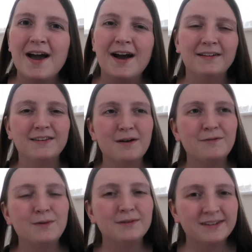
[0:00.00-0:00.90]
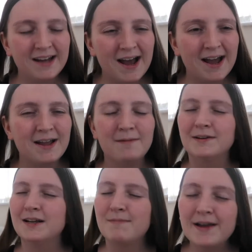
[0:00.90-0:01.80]
And so I thought today I'm
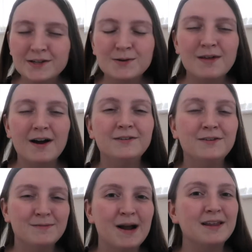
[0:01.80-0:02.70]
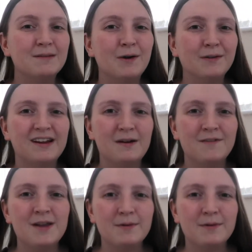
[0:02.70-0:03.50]
going to make sure that I do make the most out of it,